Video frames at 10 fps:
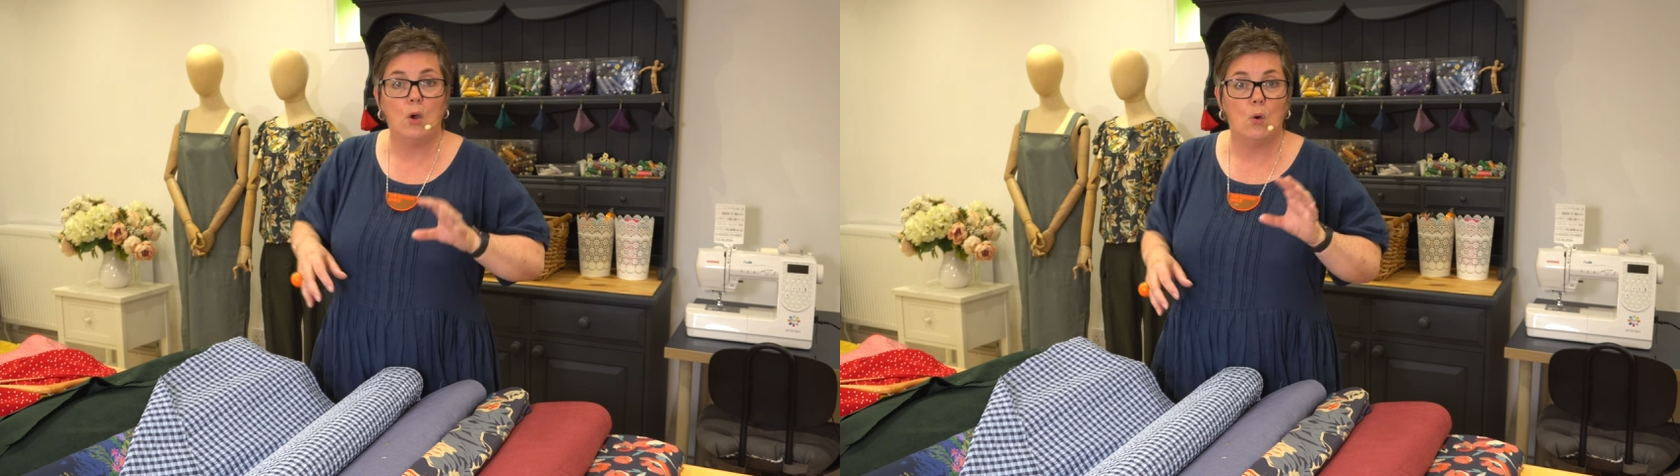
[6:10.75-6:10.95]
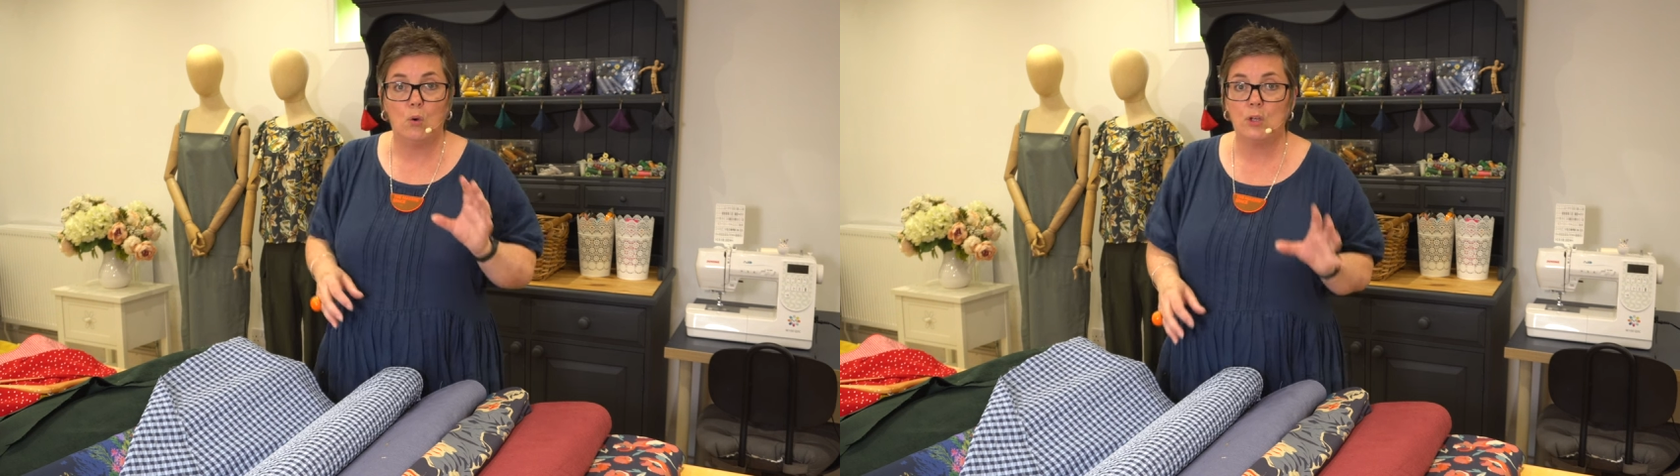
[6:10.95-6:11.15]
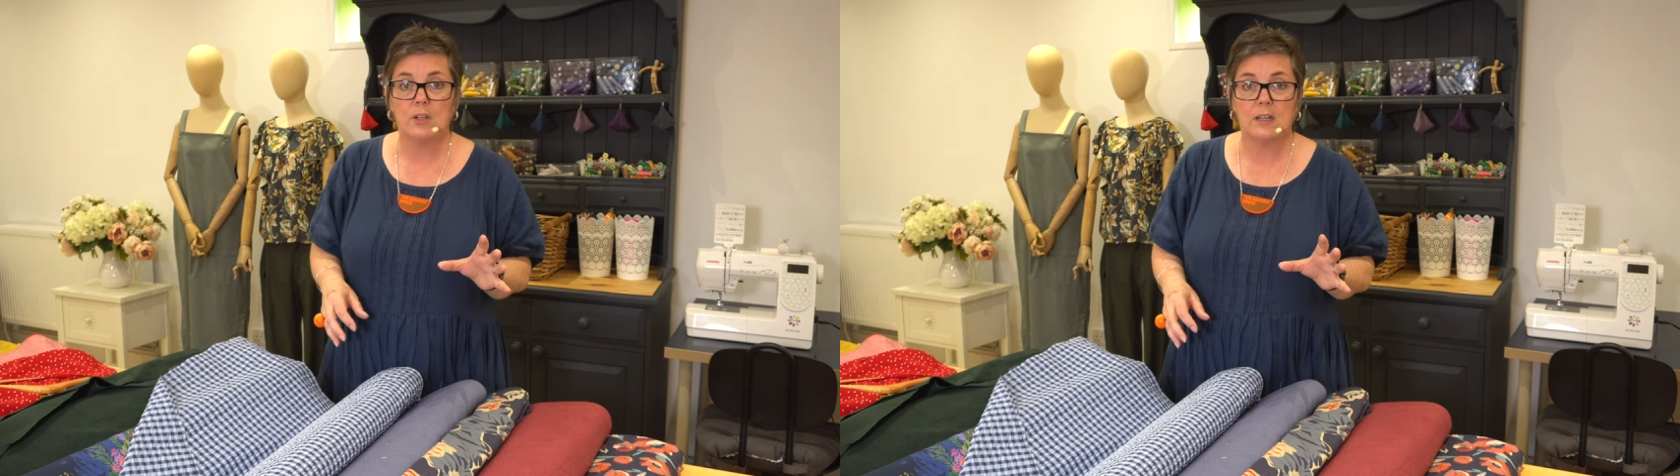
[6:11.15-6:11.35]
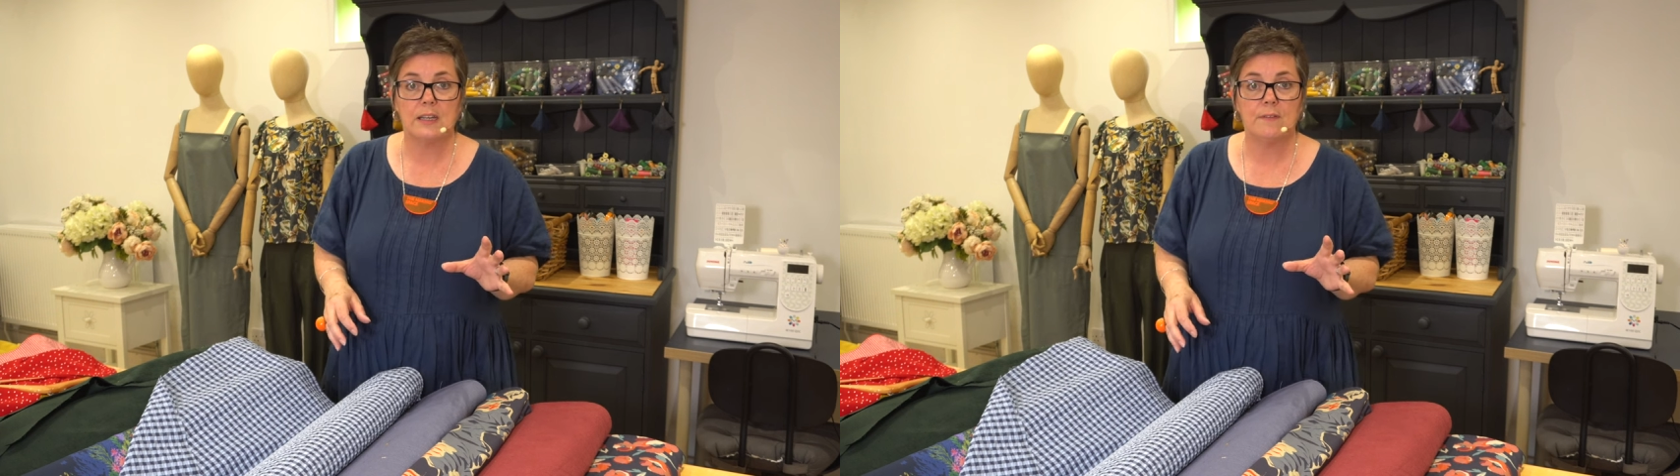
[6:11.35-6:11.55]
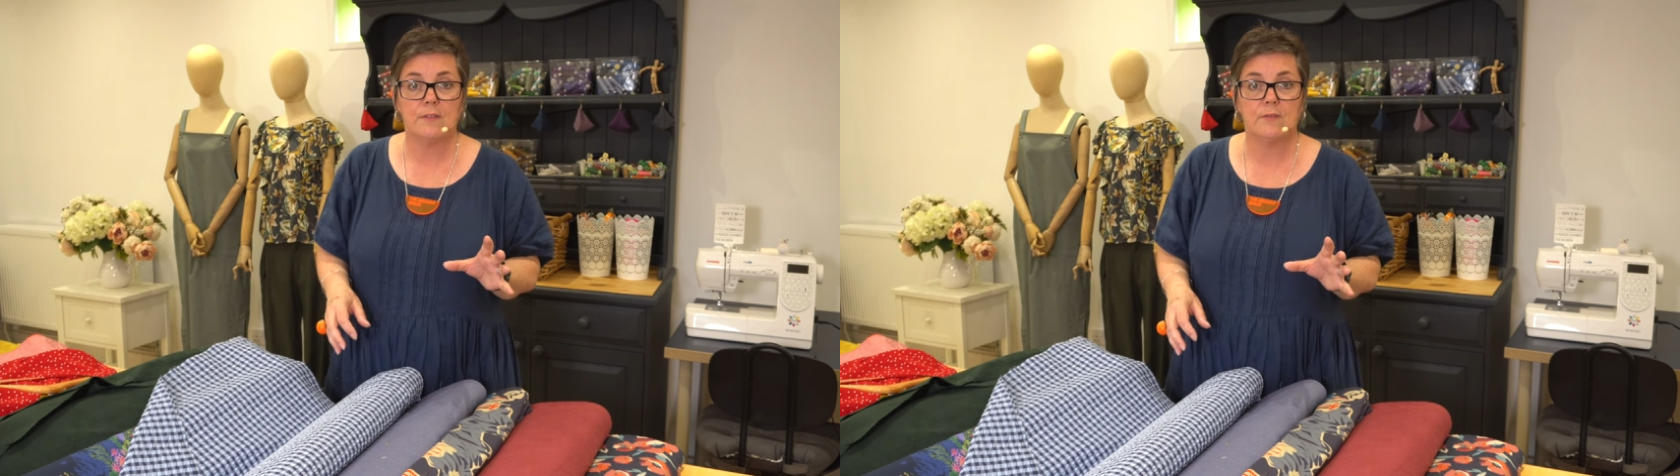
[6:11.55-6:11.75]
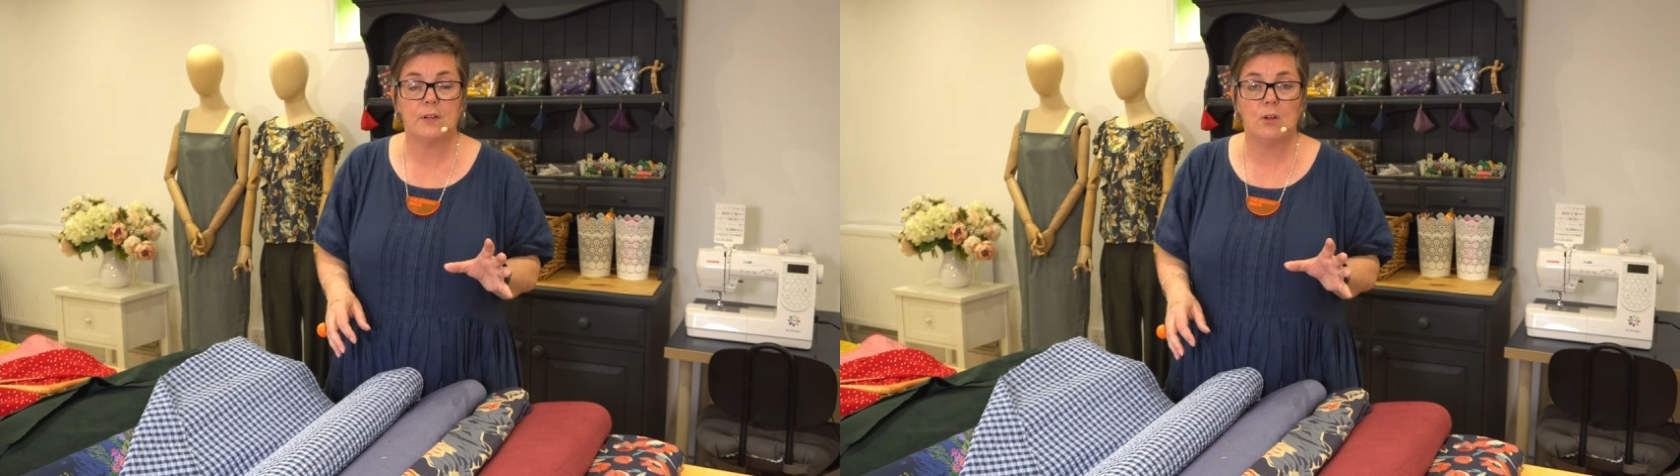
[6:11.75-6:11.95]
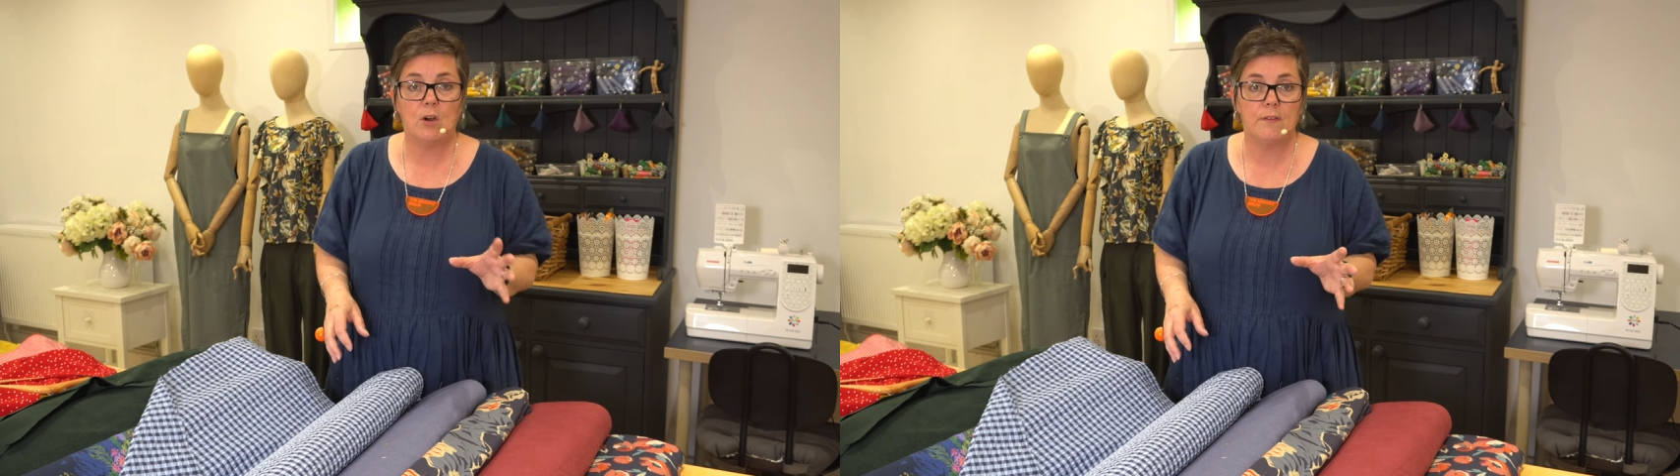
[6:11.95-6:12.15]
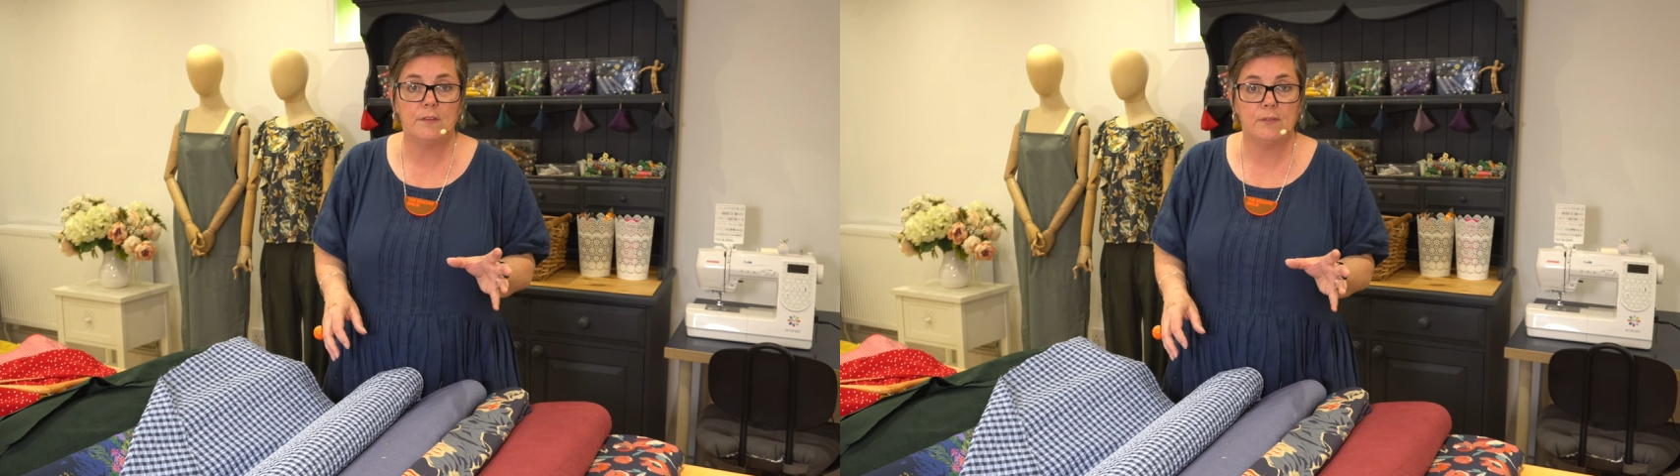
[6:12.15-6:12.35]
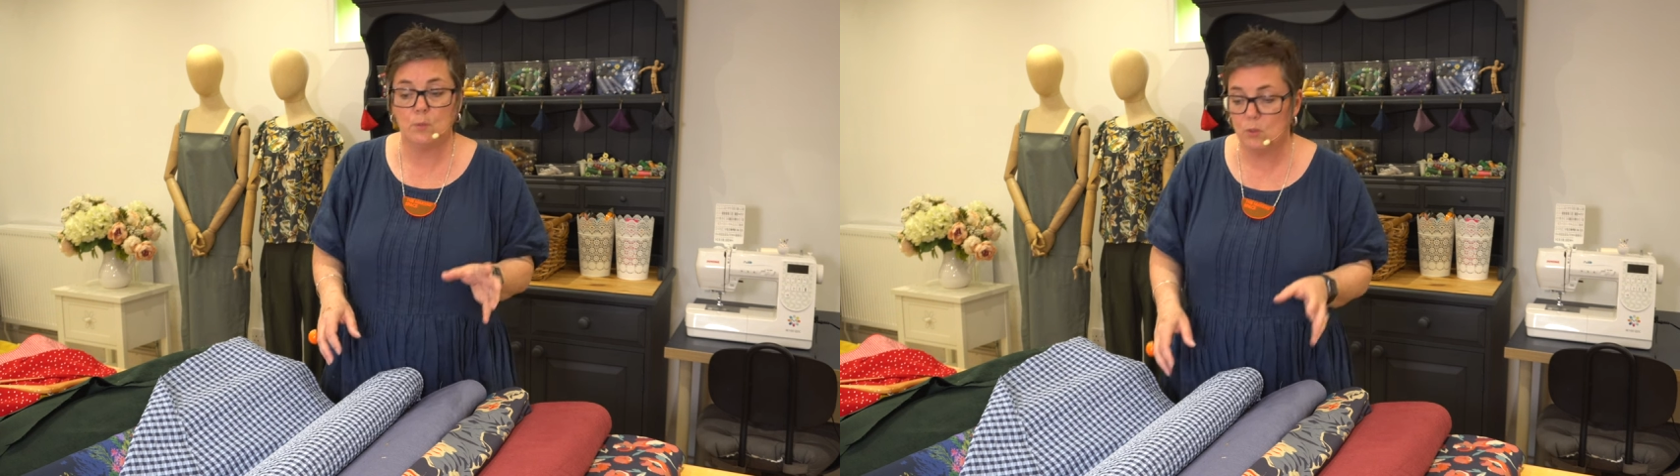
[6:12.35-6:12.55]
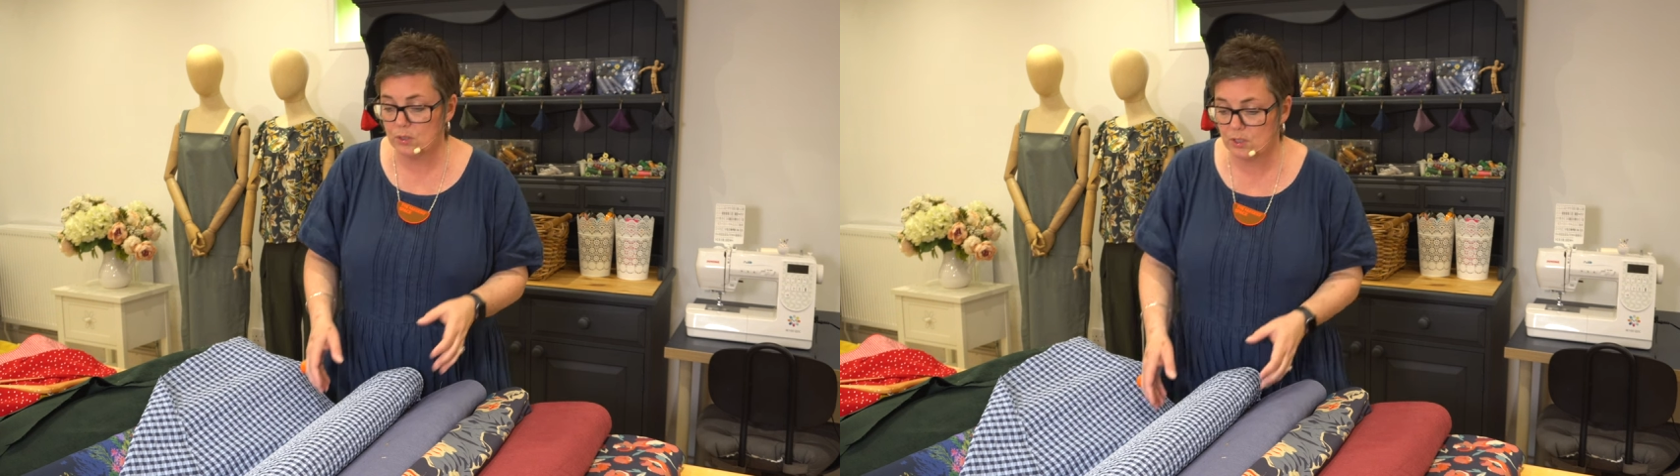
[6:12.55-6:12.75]
or you can leave the frill off if you
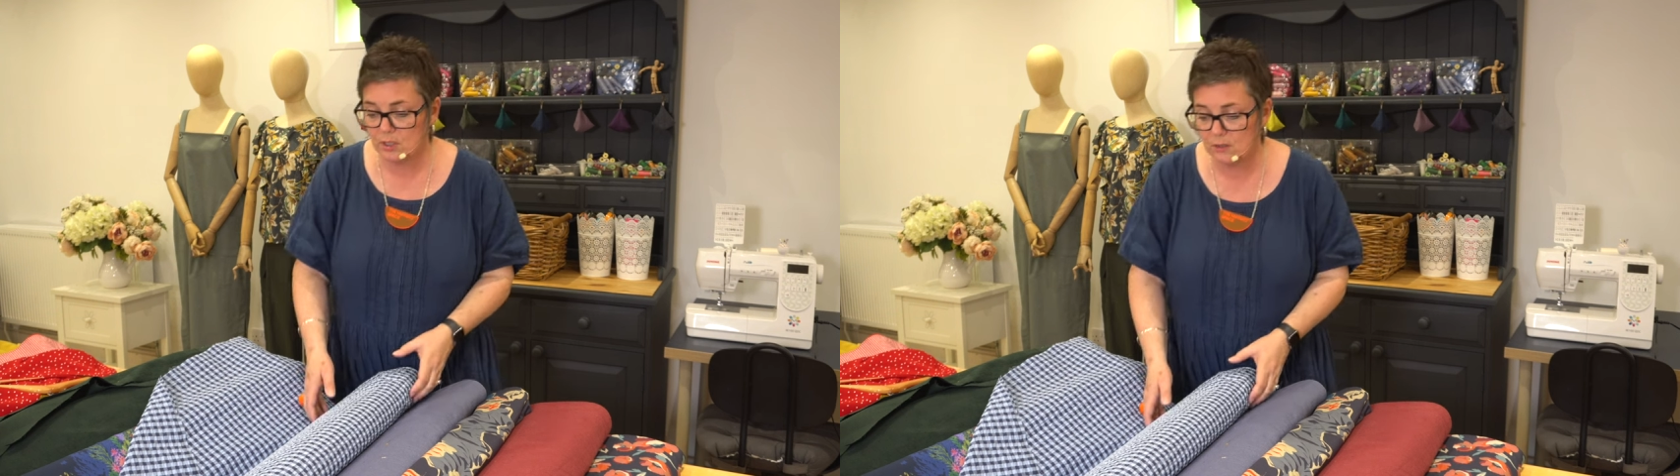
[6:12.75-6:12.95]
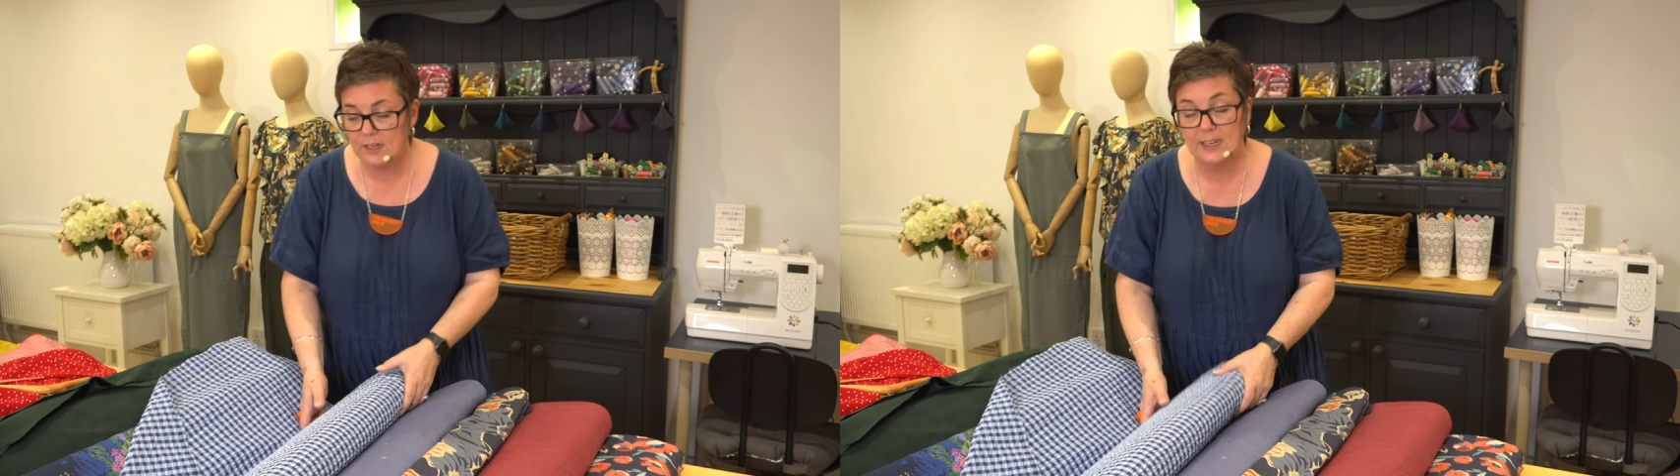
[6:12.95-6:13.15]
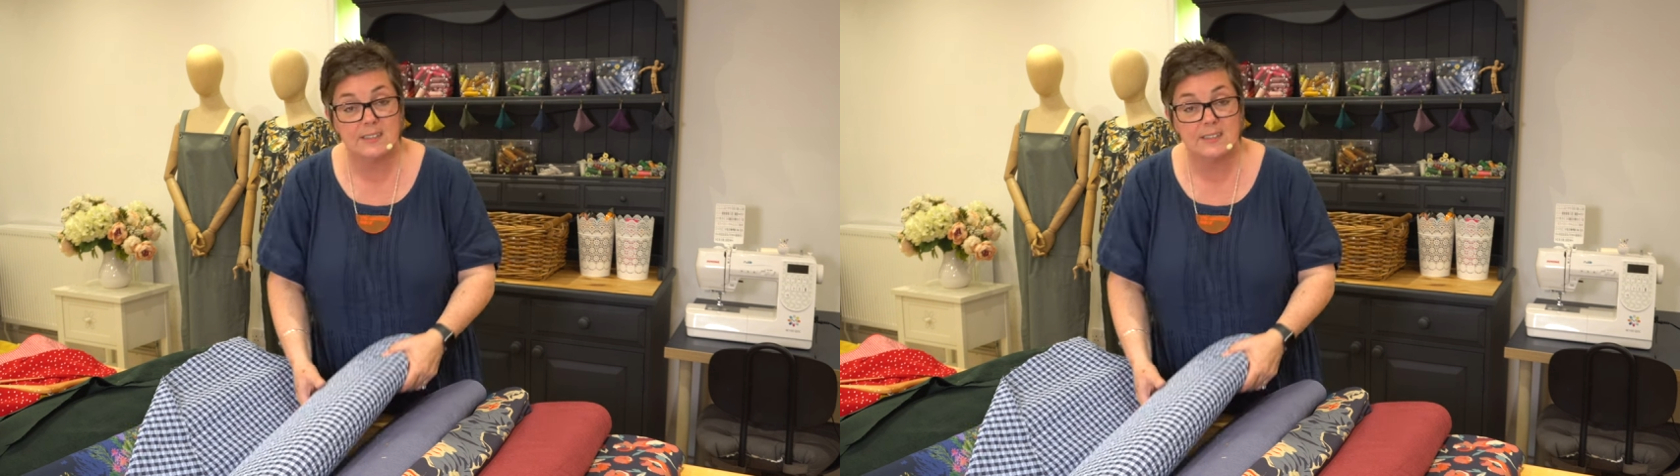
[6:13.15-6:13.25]
want to.